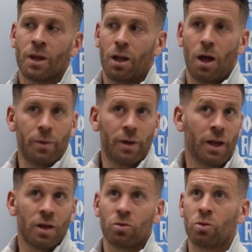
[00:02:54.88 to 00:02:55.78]
Like we
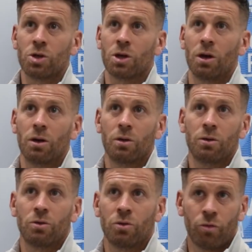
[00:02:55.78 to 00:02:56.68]
did against
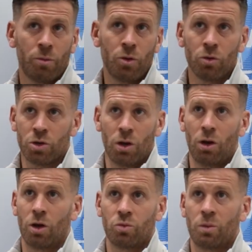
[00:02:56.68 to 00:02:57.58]
Aldershot. So from the Aldershot
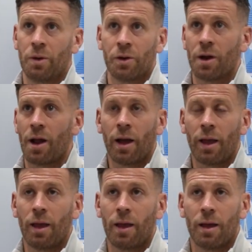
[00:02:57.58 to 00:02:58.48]
loss, we went on
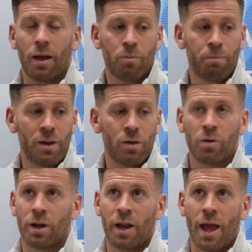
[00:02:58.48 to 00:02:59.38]
an unbeaten
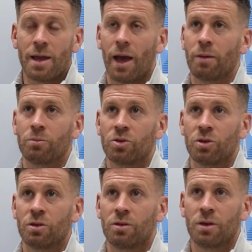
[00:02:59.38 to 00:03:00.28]
run in 8 games.
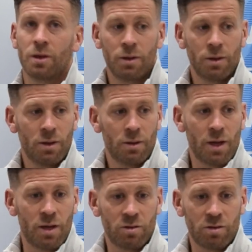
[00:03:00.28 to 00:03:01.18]
And
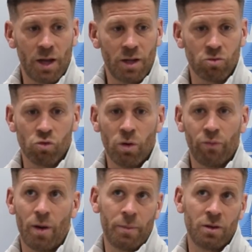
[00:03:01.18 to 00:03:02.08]
that's saying, there's a rule
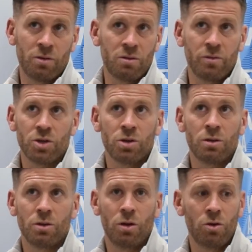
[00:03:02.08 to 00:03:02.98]
of thumb in this
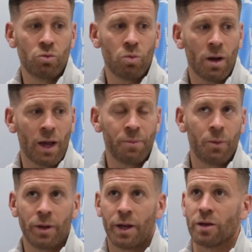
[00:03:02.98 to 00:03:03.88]
division. You lose one game,
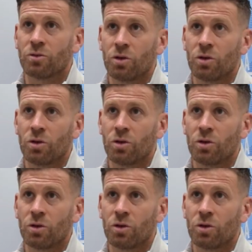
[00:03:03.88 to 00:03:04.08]
you win the next